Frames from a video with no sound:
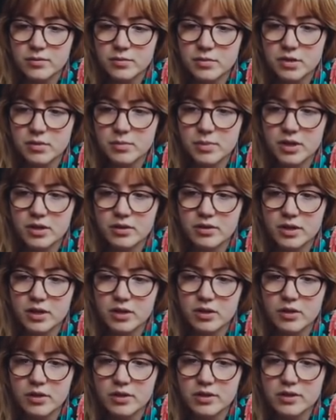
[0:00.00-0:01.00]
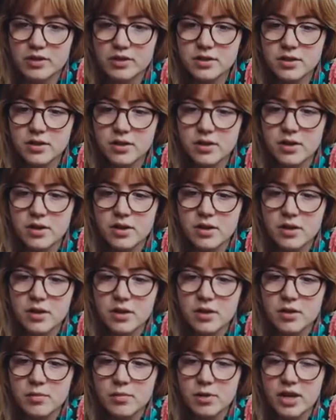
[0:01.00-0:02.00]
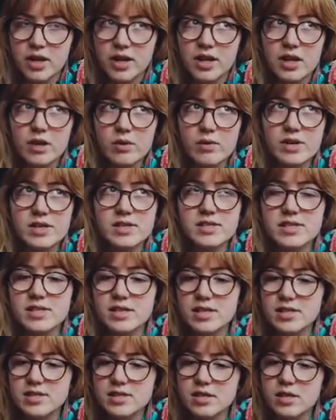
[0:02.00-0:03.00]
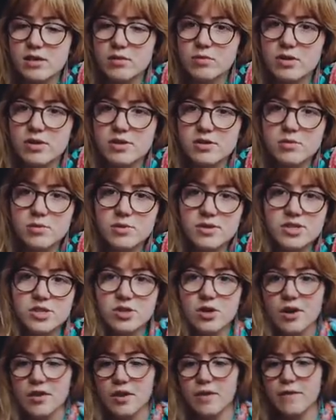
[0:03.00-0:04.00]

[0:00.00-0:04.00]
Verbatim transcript: But apparently not. But anyways, it's a reusable straw